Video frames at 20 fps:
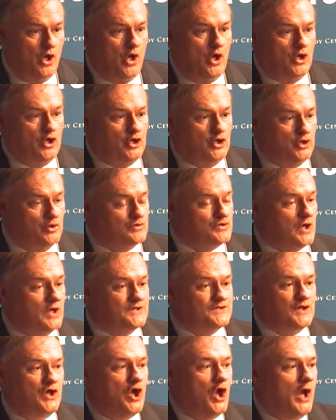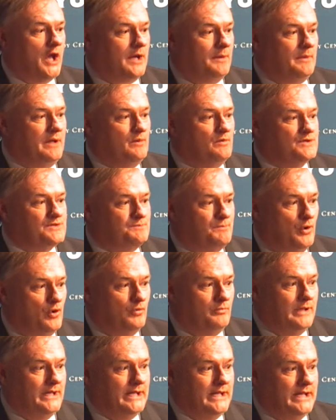Utah's economy was
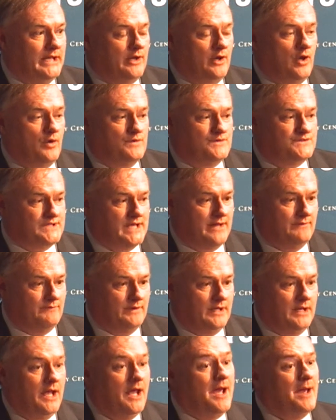booming in 2007.